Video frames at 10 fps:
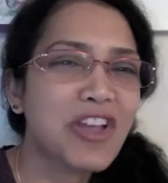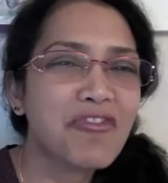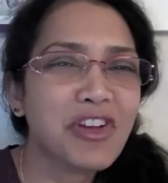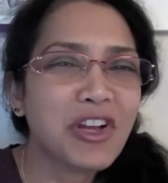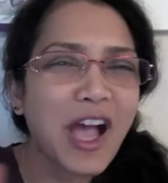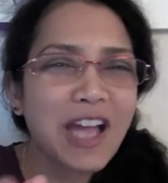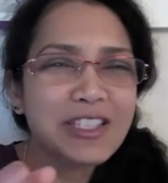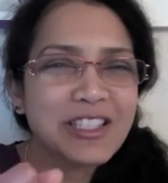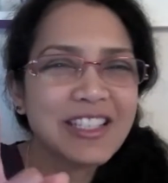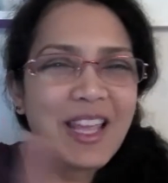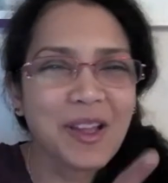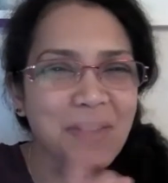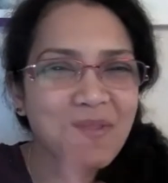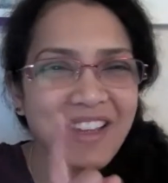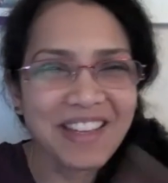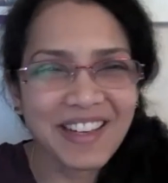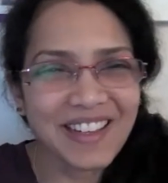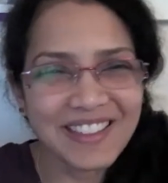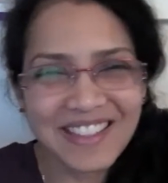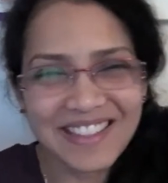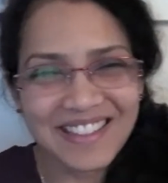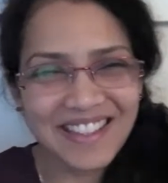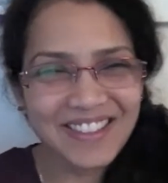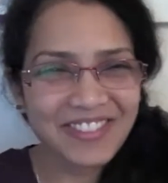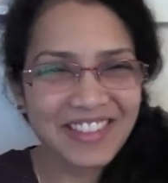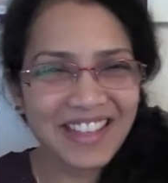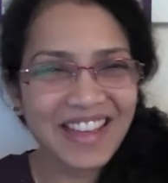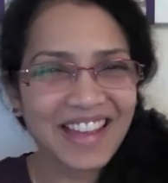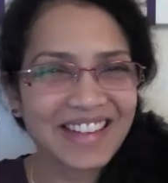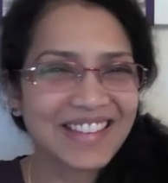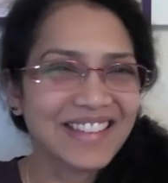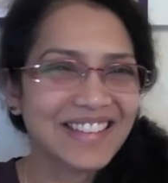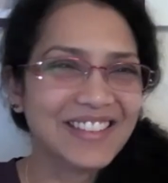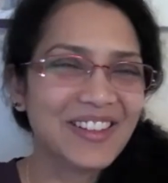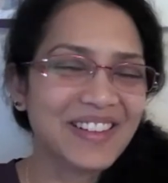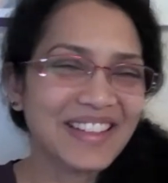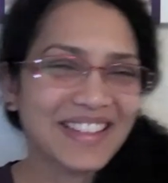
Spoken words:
I forgot today. Oh my gosh, I did forget. Sorry.